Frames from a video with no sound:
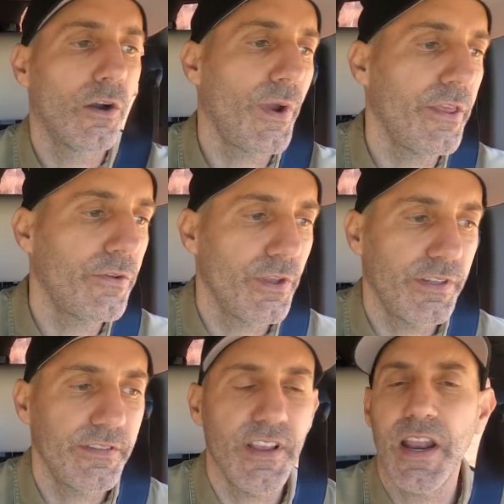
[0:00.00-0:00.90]
our way through.
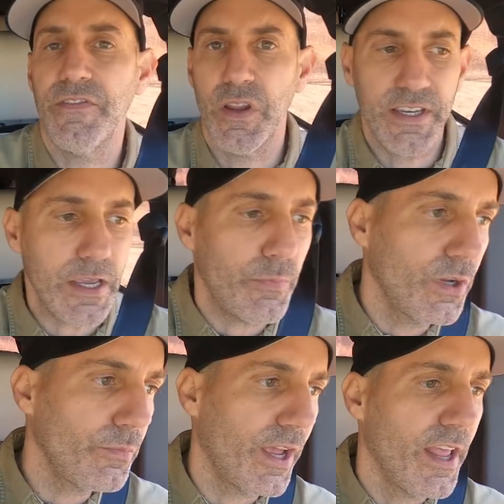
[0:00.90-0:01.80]
This is not even a deep
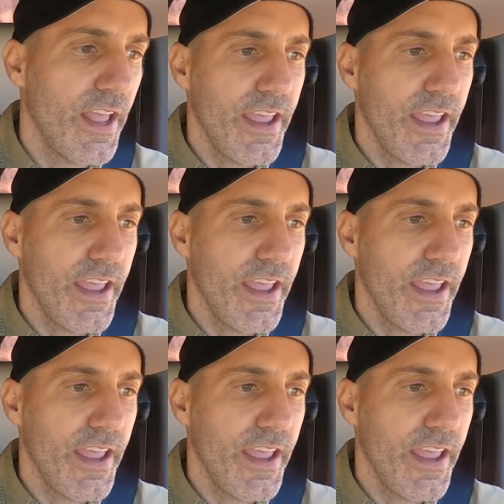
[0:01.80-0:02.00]
one, but